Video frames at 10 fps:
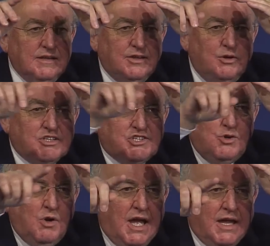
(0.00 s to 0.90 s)
there are
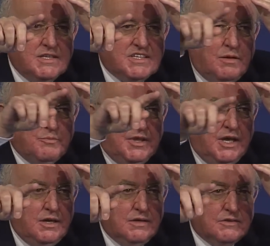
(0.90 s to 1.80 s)
two hands up
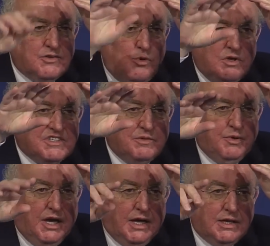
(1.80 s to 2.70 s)
there towards the
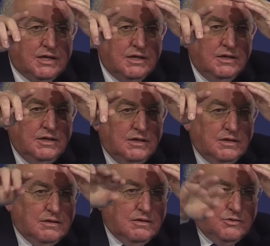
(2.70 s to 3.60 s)
back.
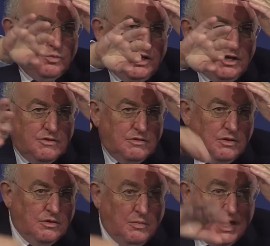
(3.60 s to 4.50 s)
The one
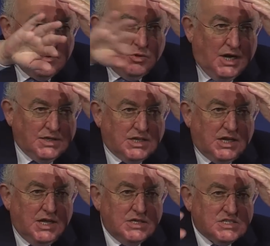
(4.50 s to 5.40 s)
on my right, at
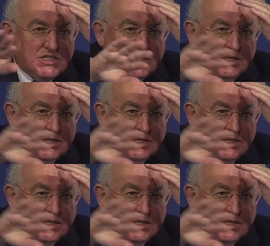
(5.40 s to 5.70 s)
least,